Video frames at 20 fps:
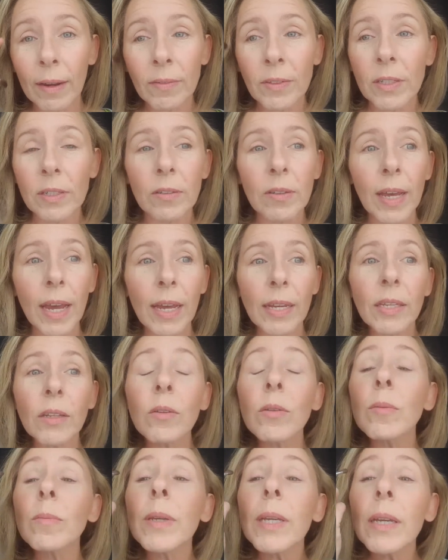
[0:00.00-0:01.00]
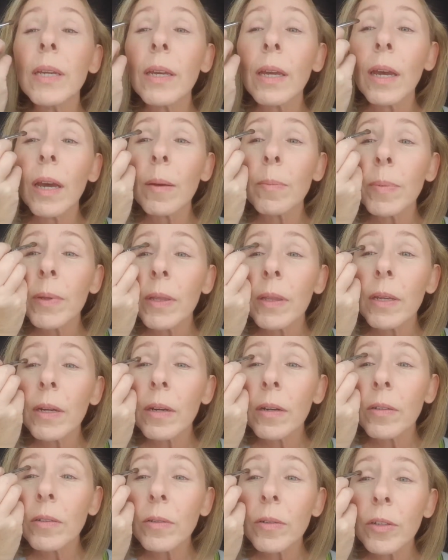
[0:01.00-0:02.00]
have to do that, you would be up in
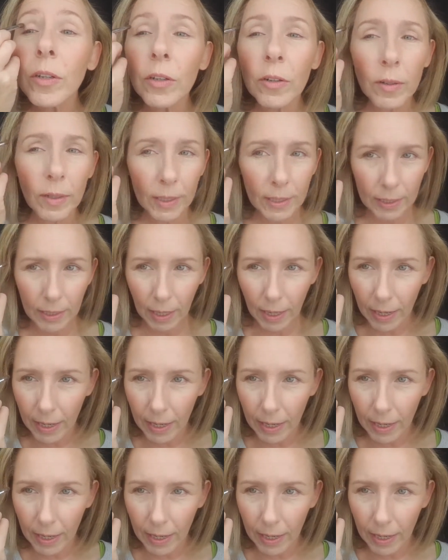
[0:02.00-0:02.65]
there doing your crease.